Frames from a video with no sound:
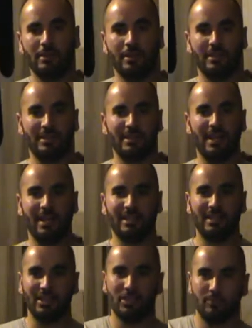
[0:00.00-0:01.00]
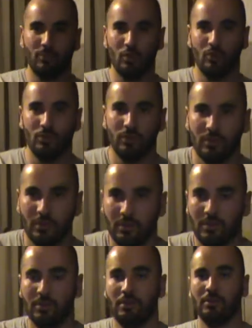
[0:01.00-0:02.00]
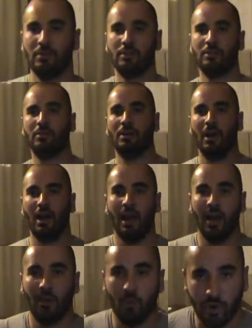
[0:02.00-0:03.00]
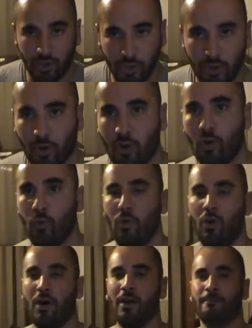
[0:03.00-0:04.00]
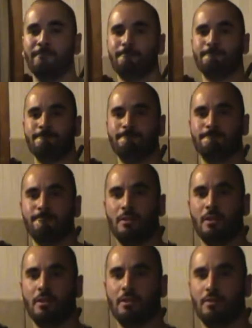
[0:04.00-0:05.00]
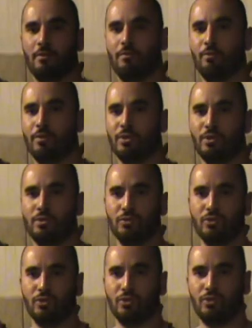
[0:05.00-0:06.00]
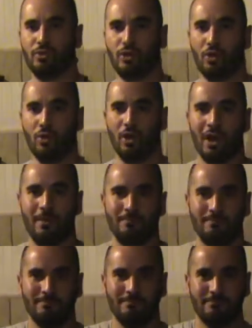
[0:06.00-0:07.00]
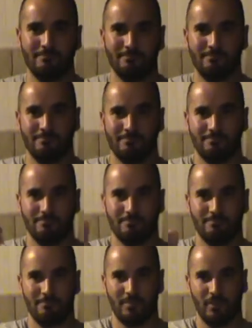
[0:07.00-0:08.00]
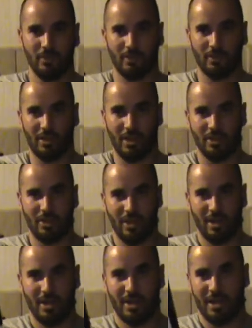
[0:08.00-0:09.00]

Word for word: is nice and smooth, uh, which you don't want when you choke up slide your hand